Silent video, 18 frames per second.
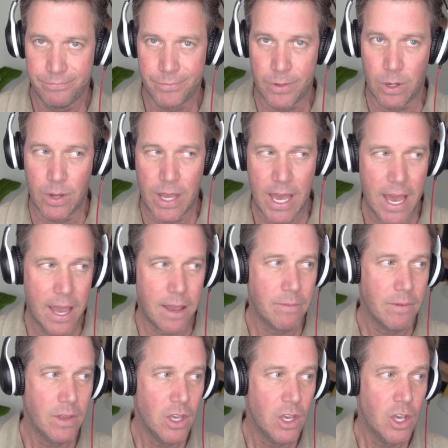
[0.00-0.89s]
Okay,
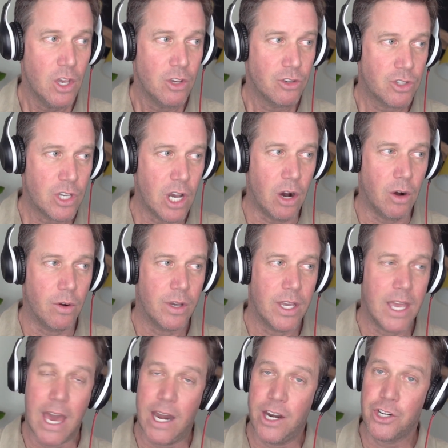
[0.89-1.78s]
so
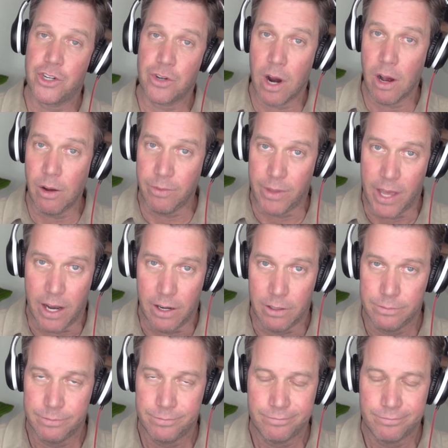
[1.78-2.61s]
he had a drone though.